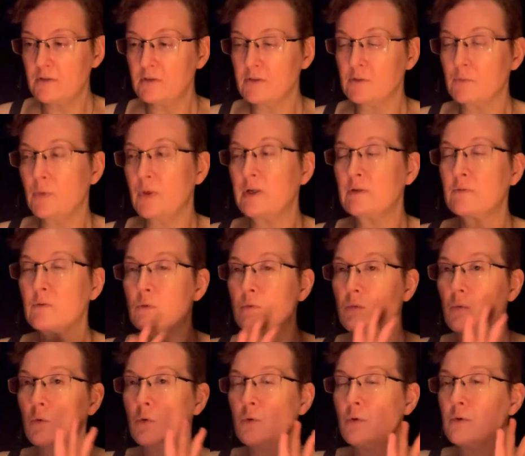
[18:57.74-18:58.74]
to whatever
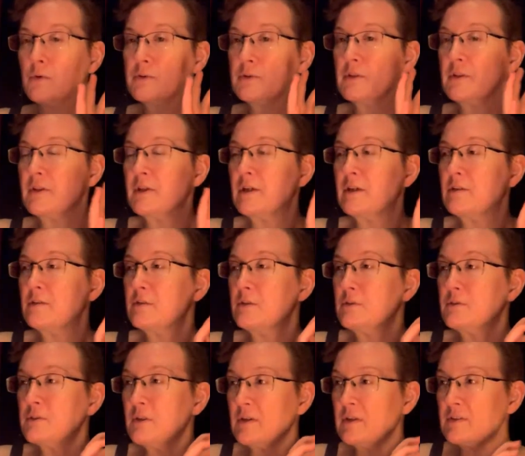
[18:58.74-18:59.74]
roles and things you
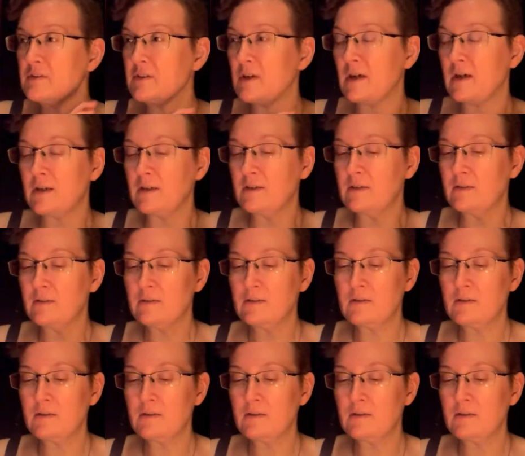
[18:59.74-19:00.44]
set aside,